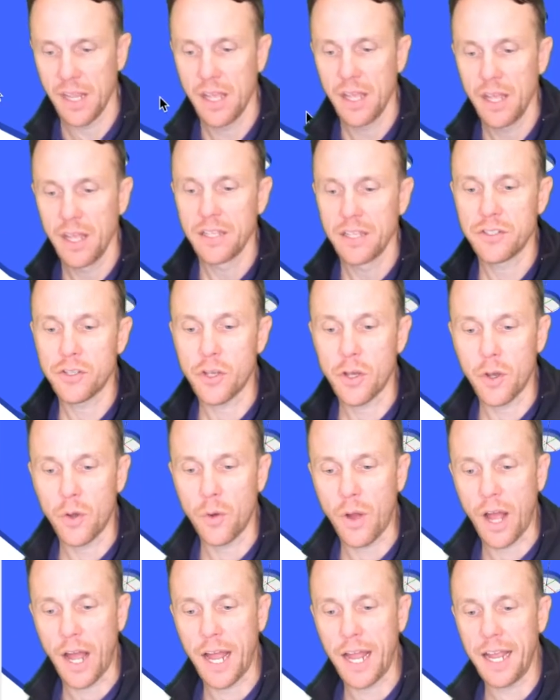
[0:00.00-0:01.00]

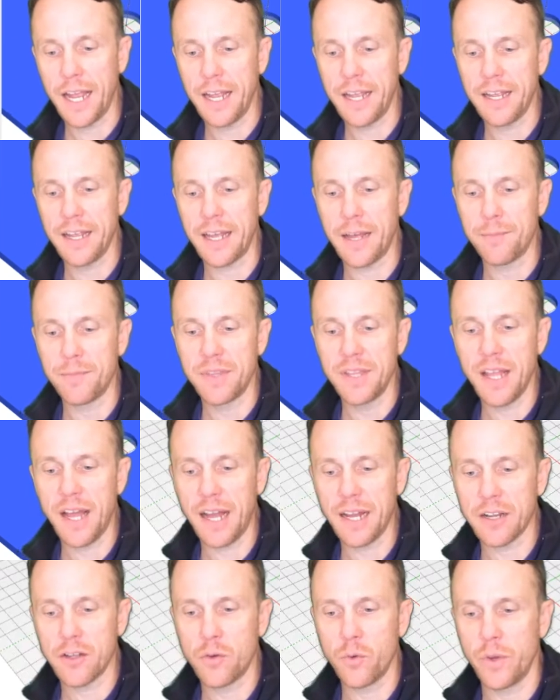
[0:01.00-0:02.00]
So I am
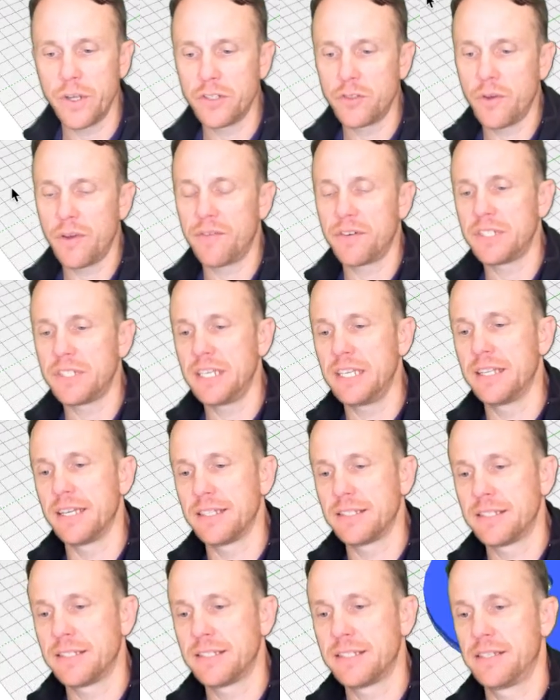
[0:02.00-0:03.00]
not going to ever see
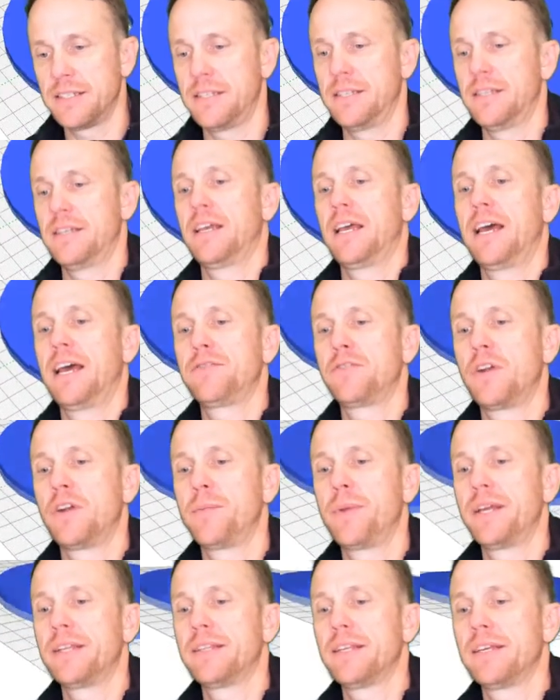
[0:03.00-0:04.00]
this after I
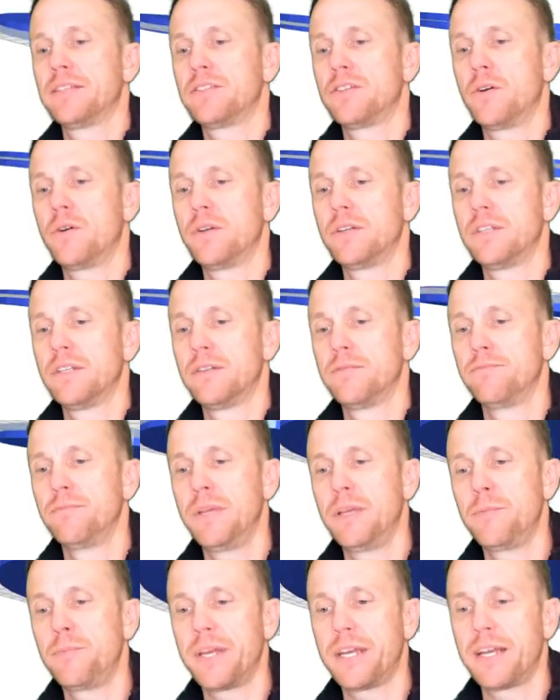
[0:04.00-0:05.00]
make this. So
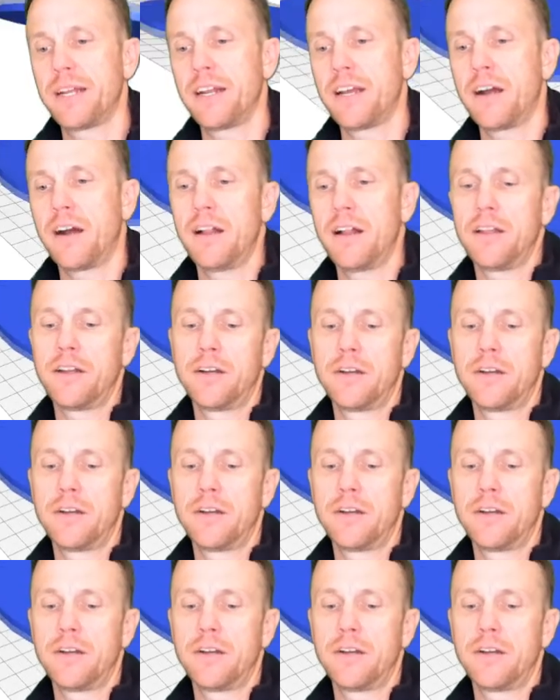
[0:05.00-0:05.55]
me picking a color